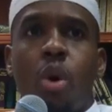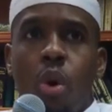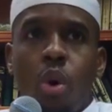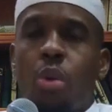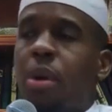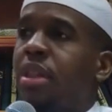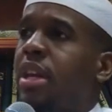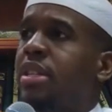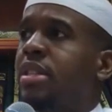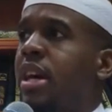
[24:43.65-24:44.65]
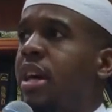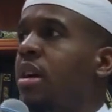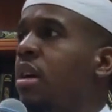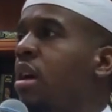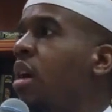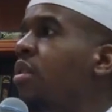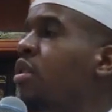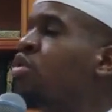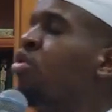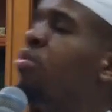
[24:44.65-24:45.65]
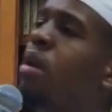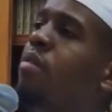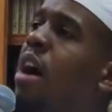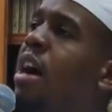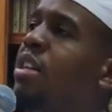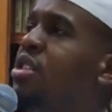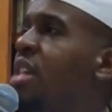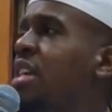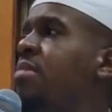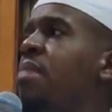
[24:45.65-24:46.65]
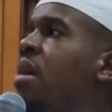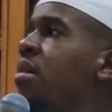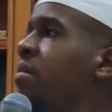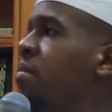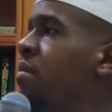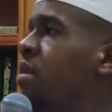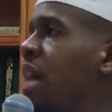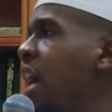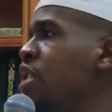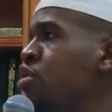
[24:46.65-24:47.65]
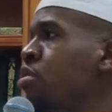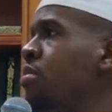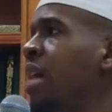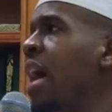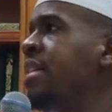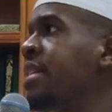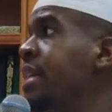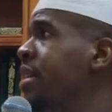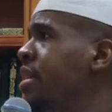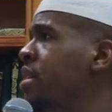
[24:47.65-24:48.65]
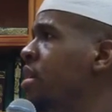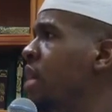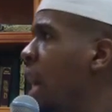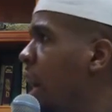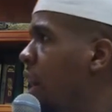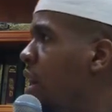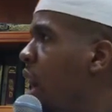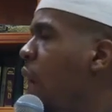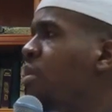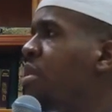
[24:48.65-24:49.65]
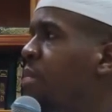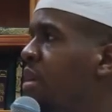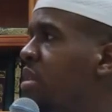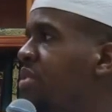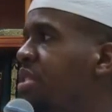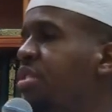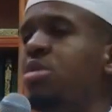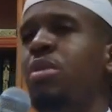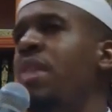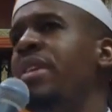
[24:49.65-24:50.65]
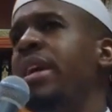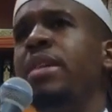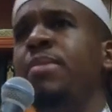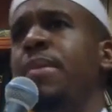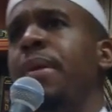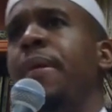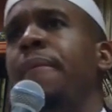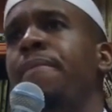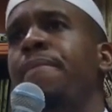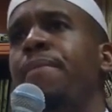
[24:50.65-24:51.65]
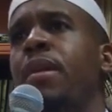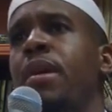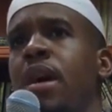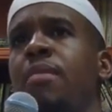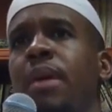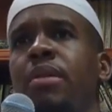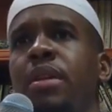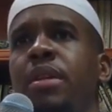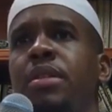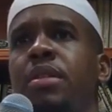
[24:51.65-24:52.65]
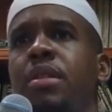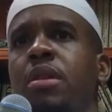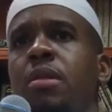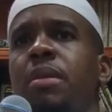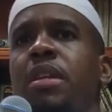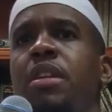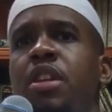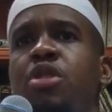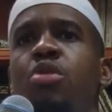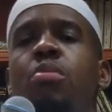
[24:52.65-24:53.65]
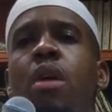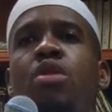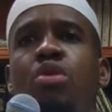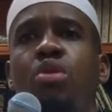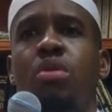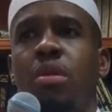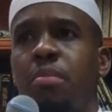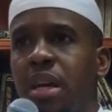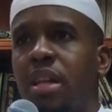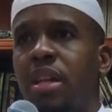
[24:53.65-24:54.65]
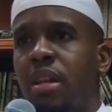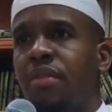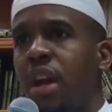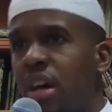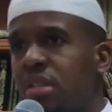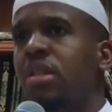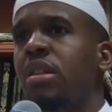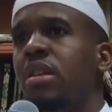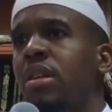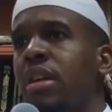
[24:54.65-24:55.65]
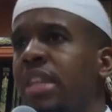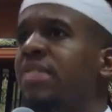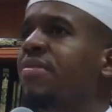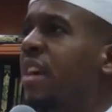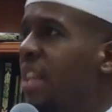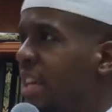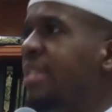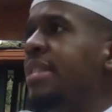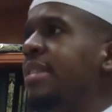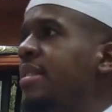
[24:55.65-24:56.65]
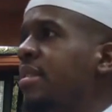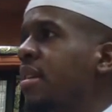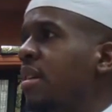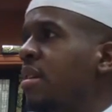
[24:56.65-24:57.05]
or whether they say, the group of hajj, that's my mahram, the hajj group, the hajj leader, huh? I'm with a bunch of sisters, whatever the case may be. Everybody clear on this? But the initial maqsood, the meaning, fil asr, is finances.